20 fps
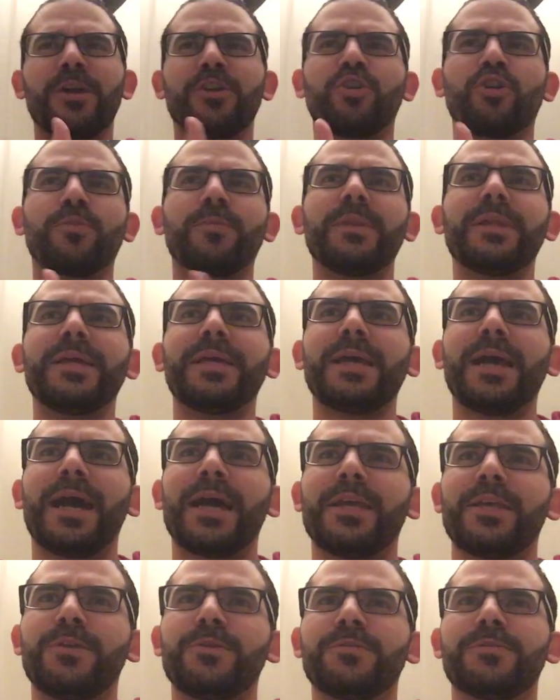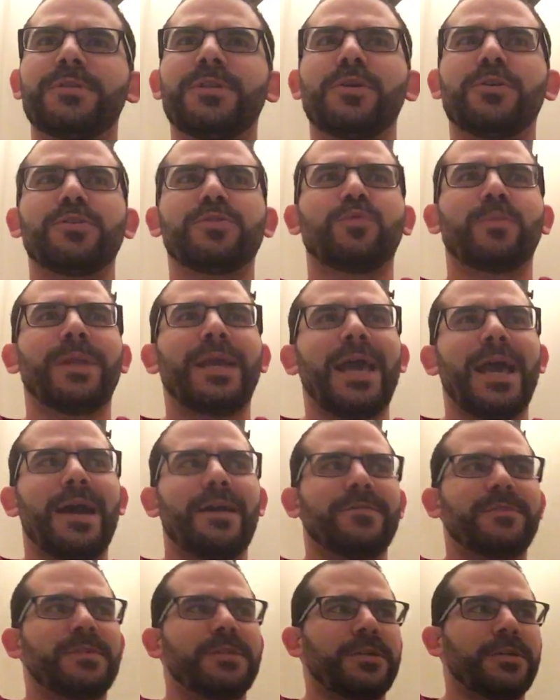Normally, I use those when
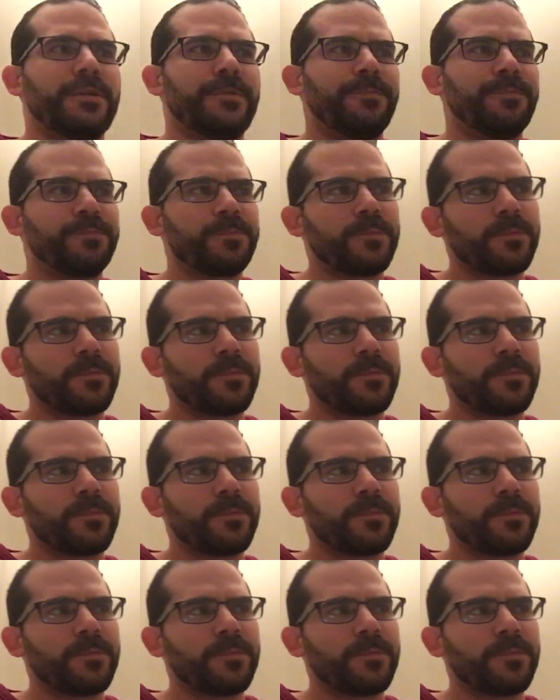when